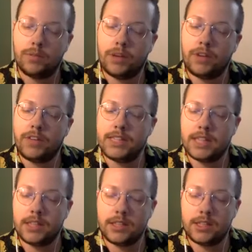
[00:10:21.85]
But if he'd
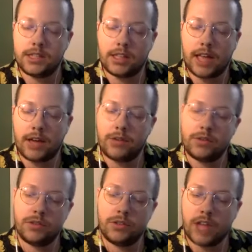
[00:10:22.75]
said this aloud,
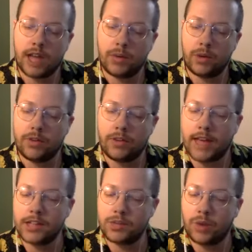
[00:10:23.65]
Dot would have
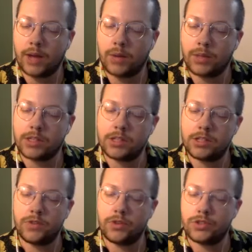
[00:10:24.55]
asked why wasn't
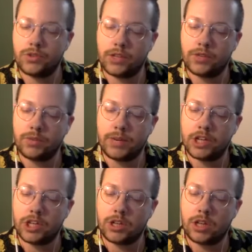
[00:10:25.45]
his first
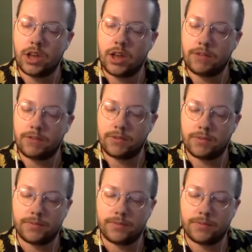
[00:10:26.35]
transformation enough?